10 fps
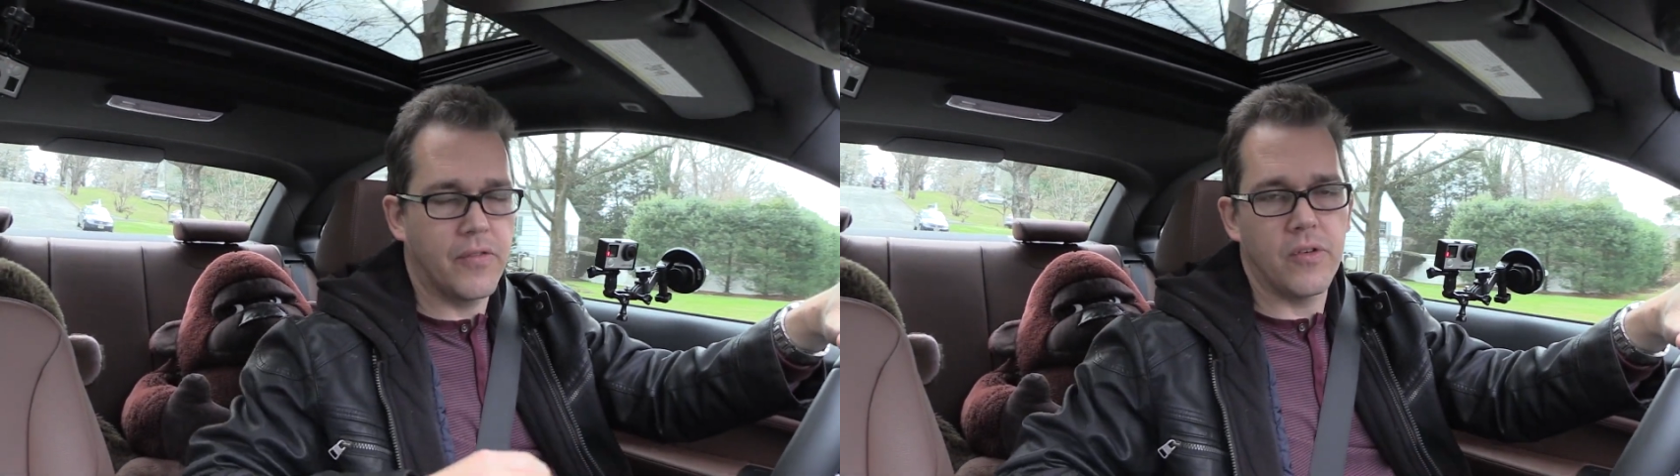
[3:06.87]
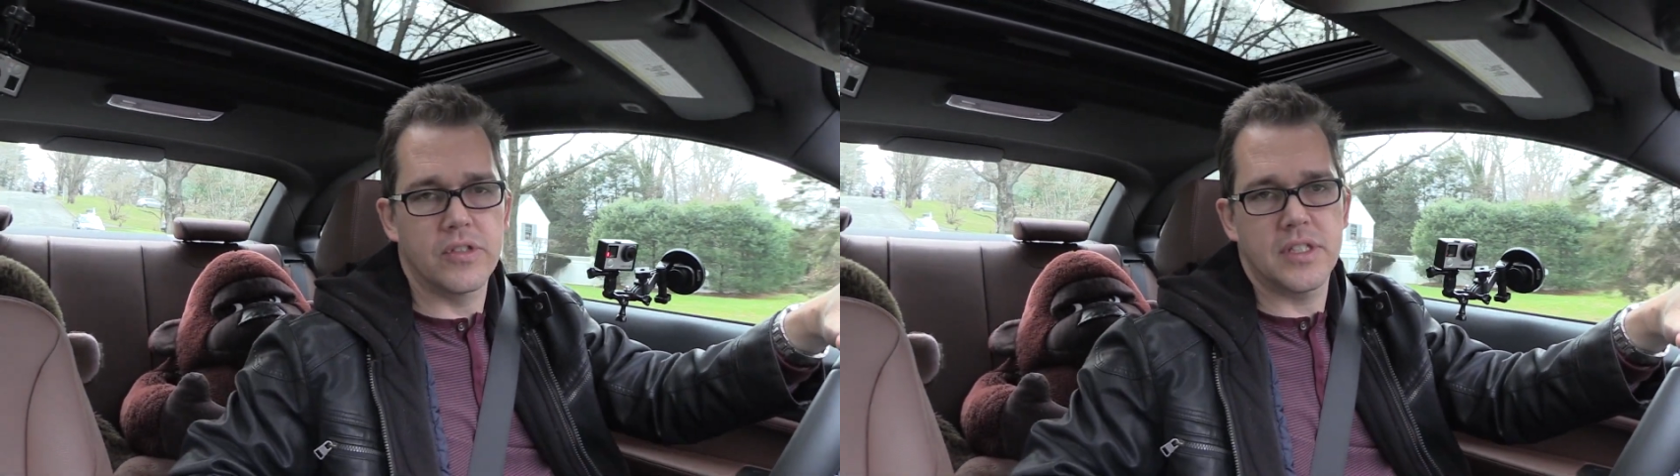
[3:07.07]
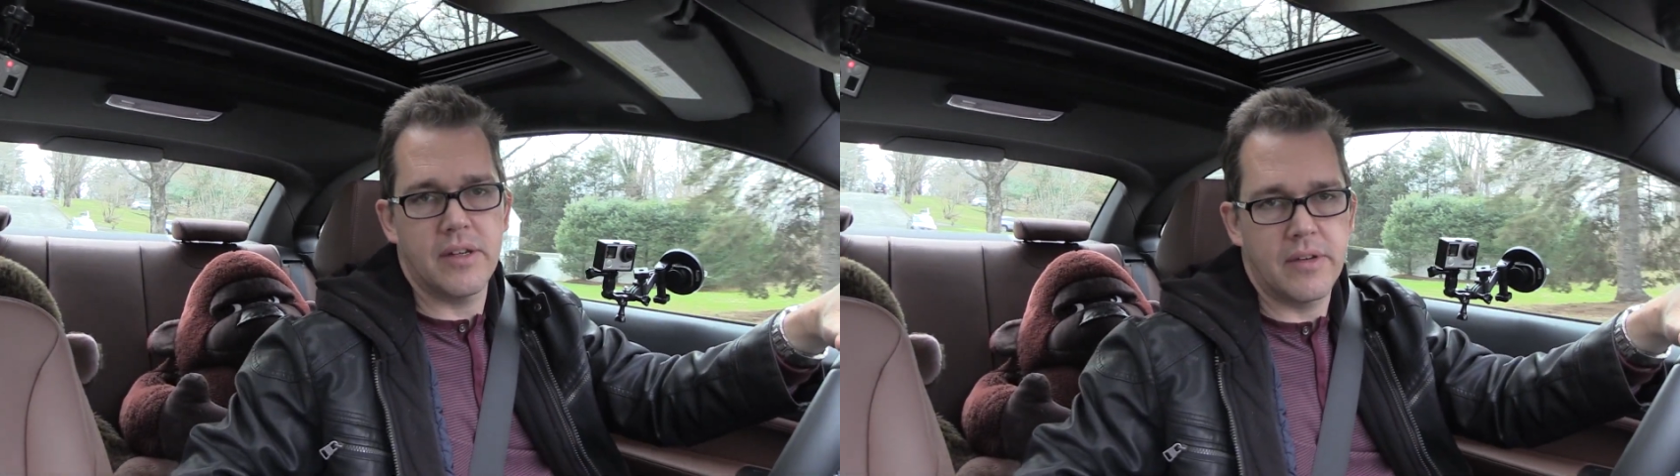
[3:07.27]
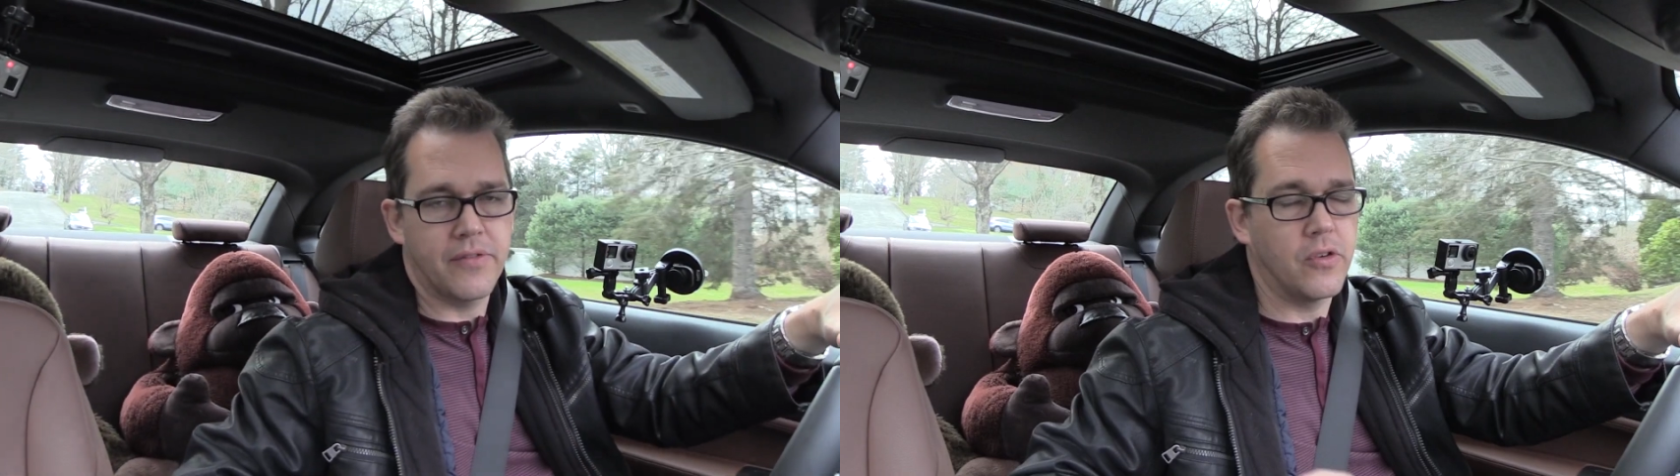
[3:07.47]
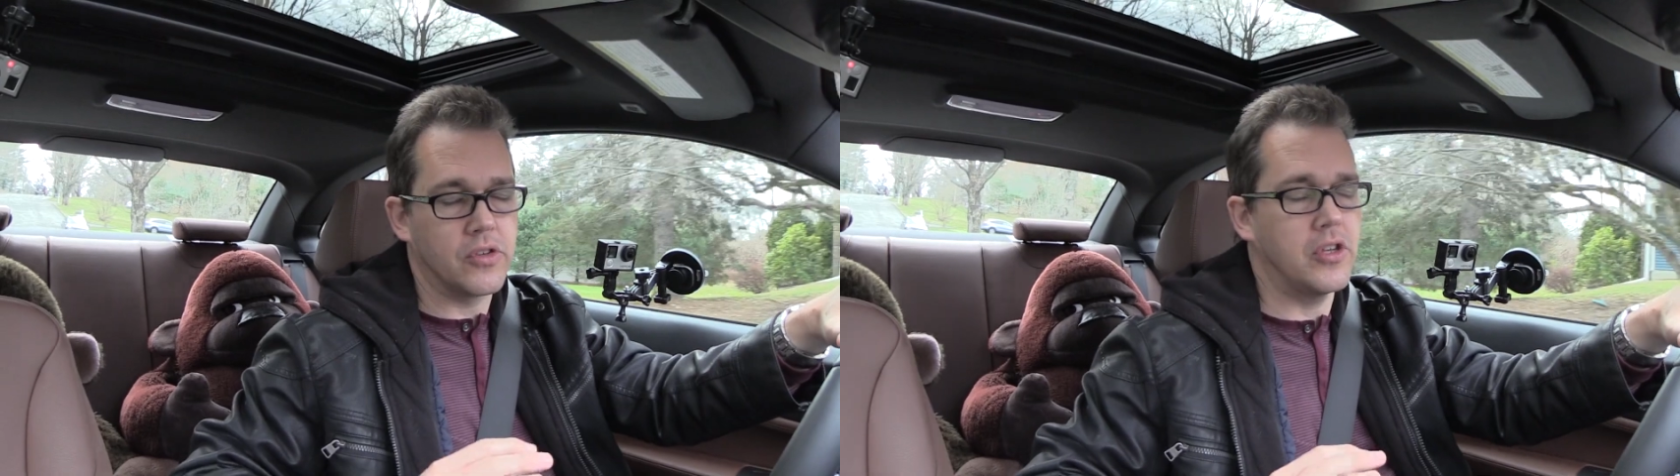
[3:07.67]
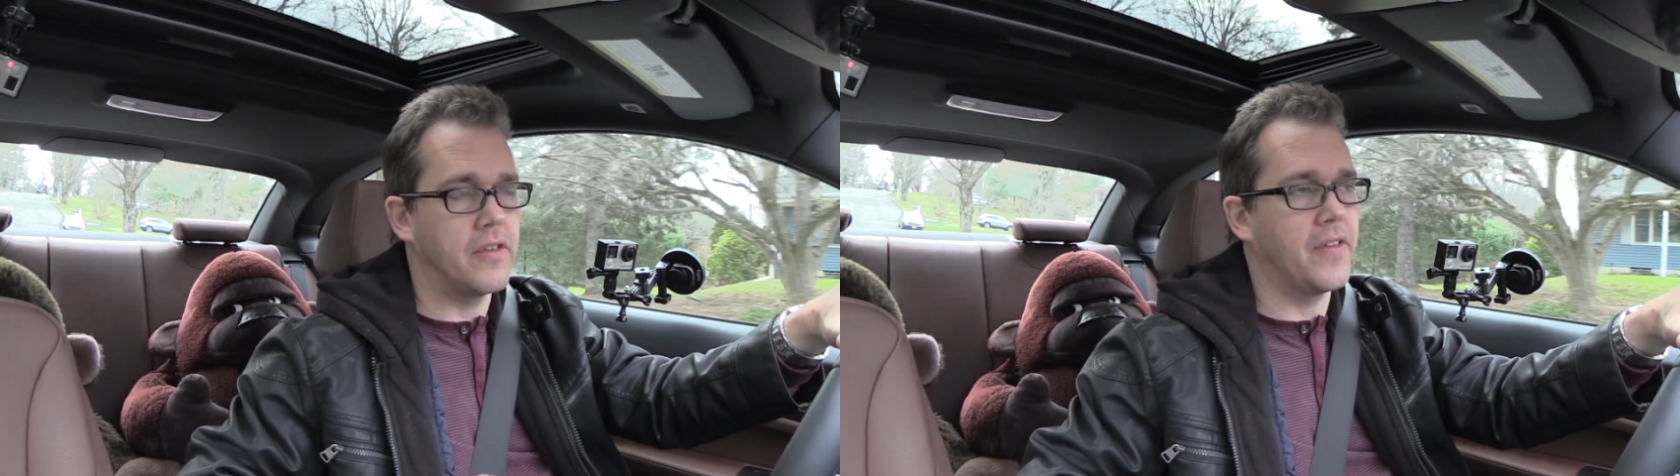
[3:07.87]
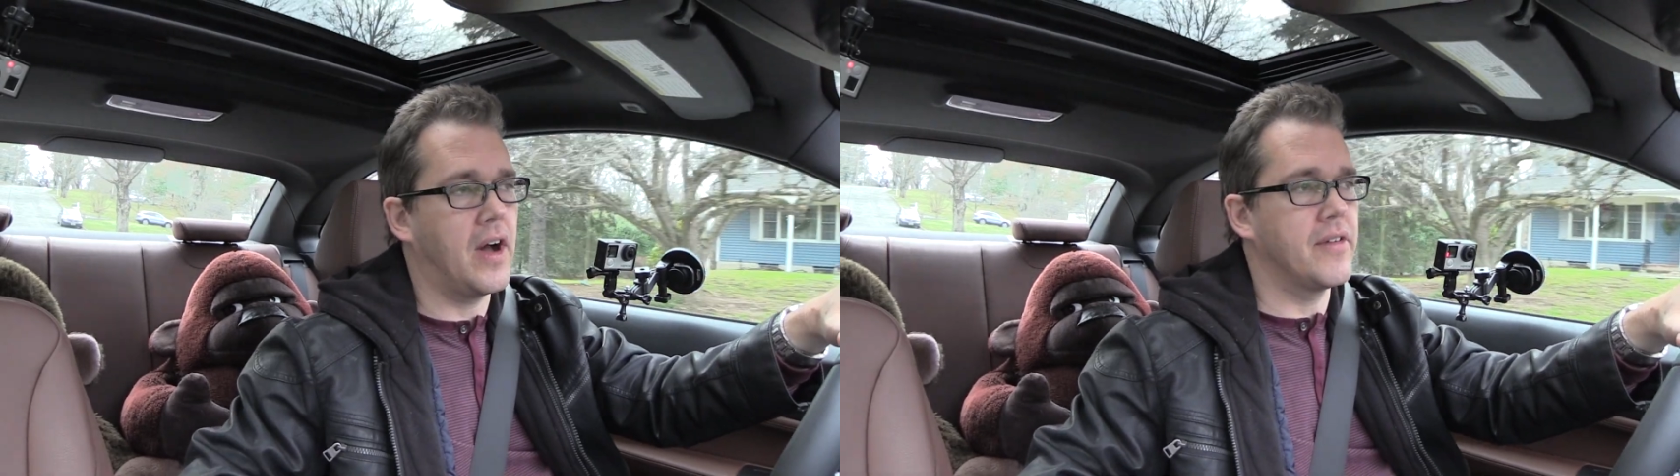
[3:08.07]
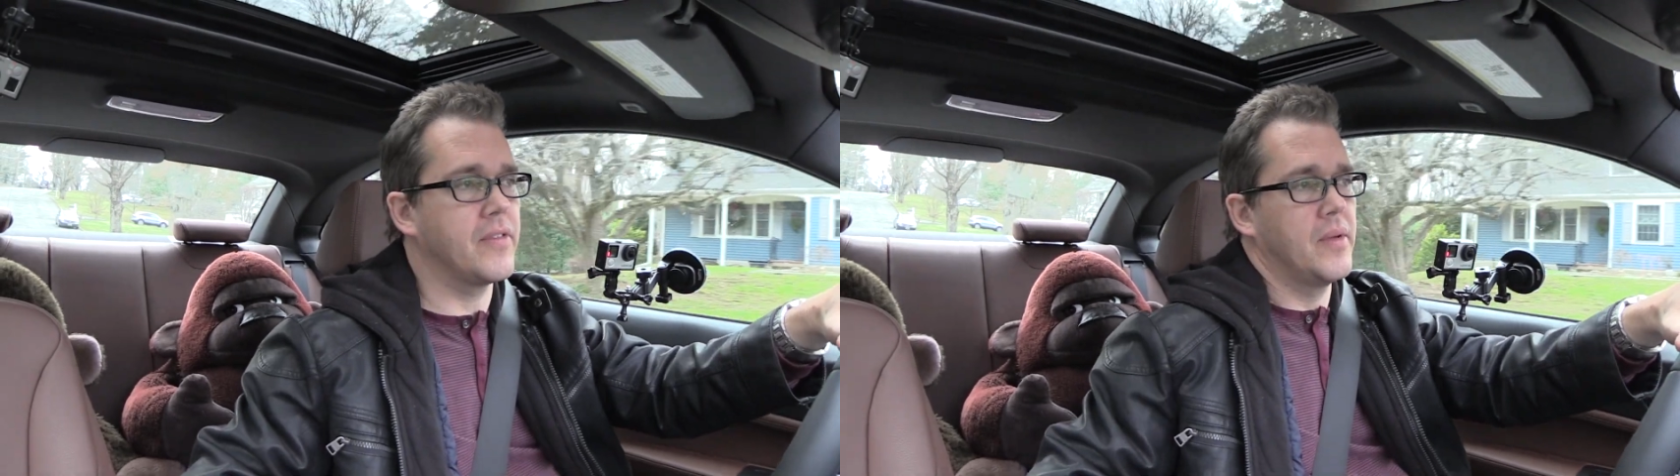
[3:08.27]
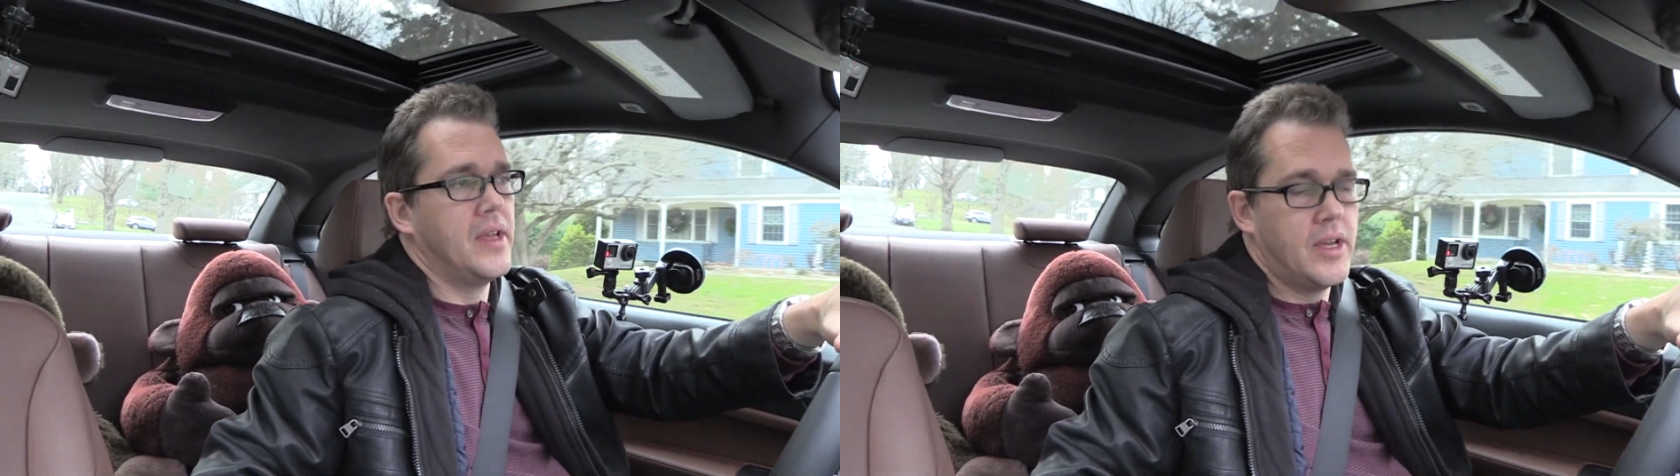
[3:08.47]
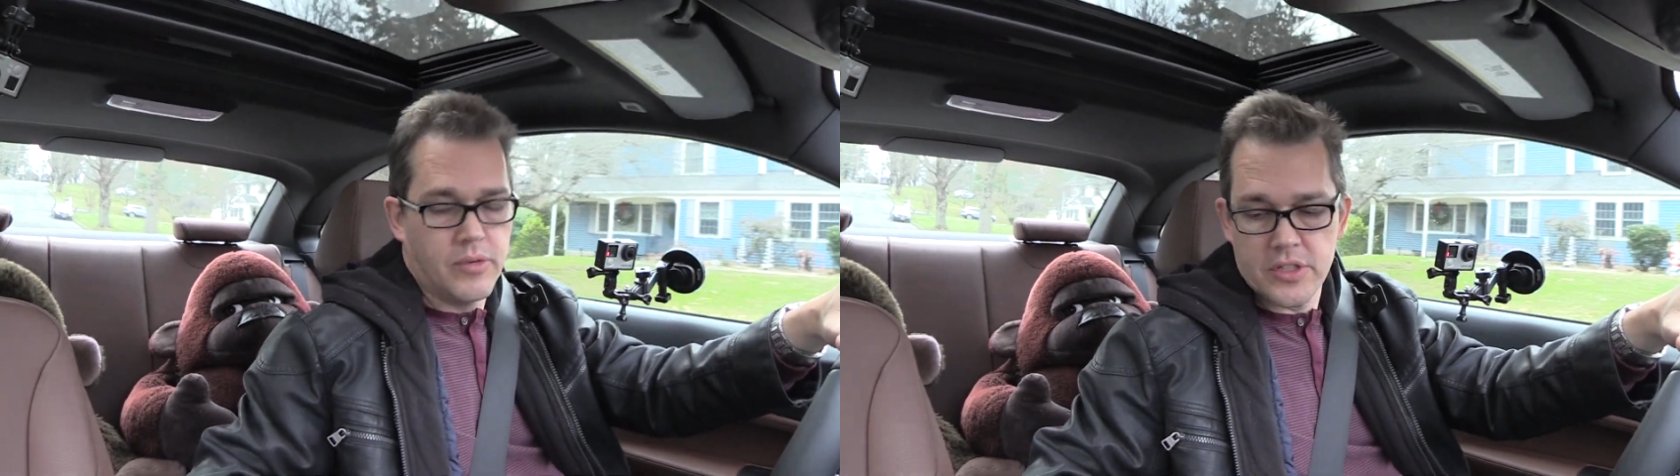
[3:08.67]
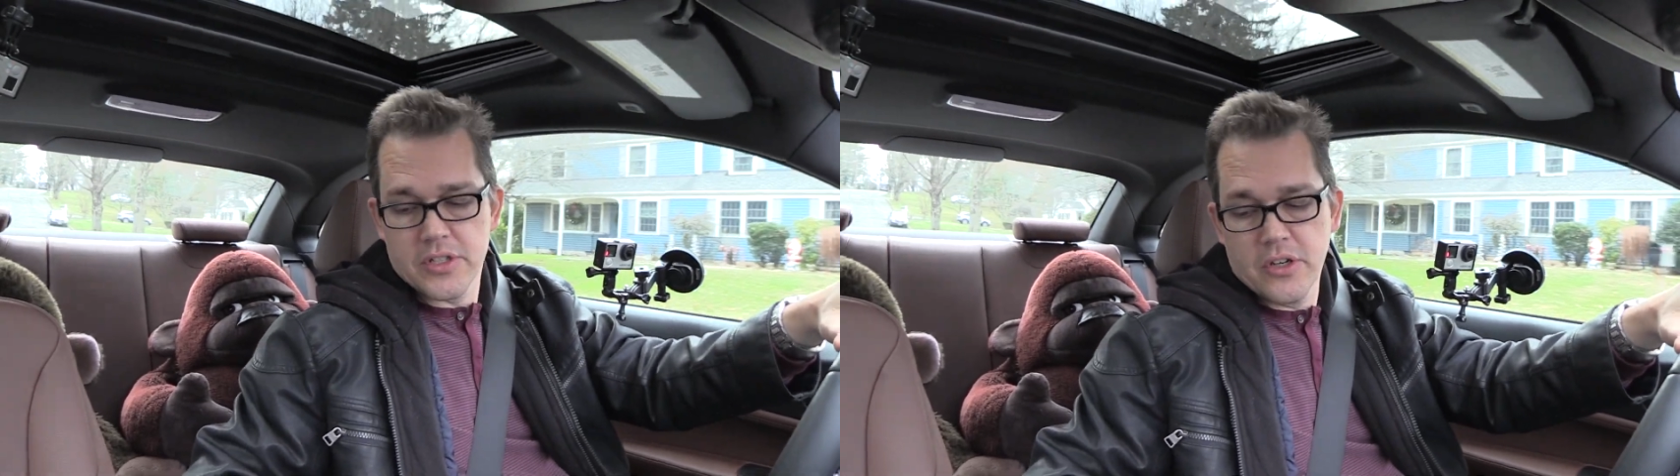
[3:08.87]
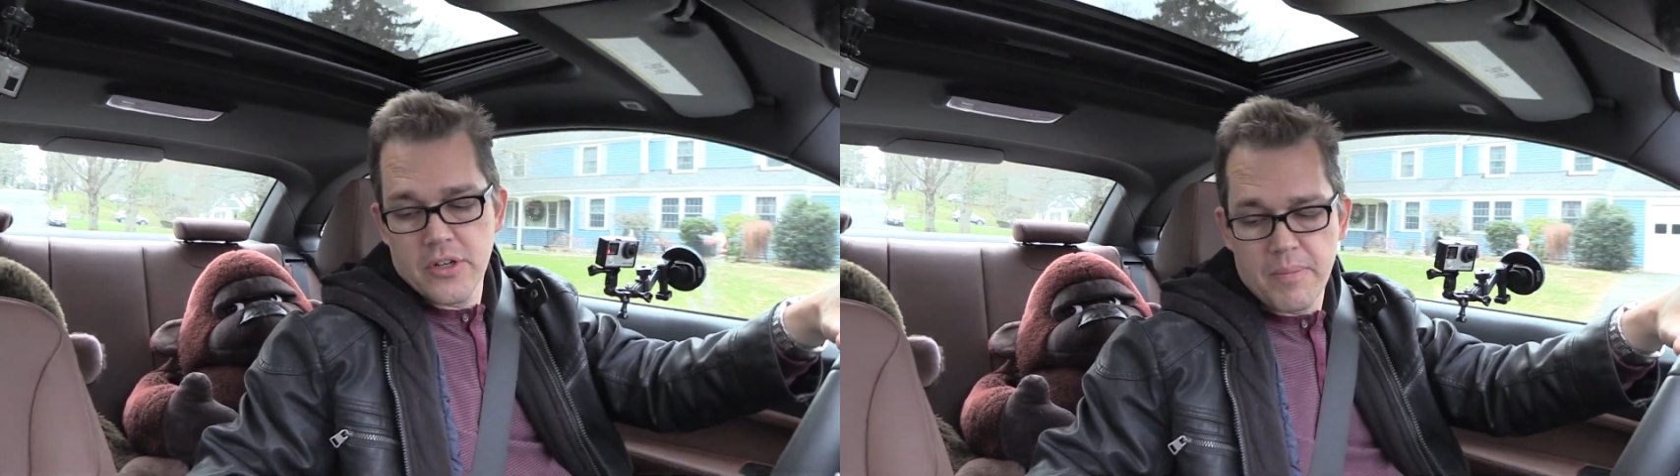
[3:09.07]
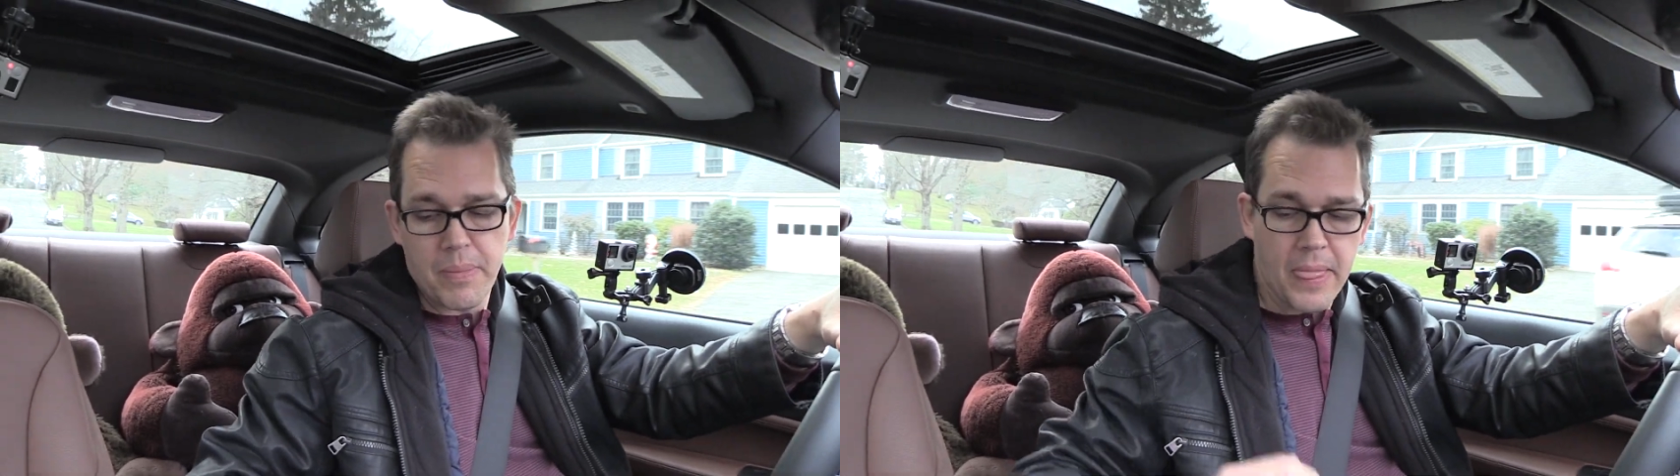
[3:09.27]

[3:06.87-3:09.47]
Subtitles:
435, which is good.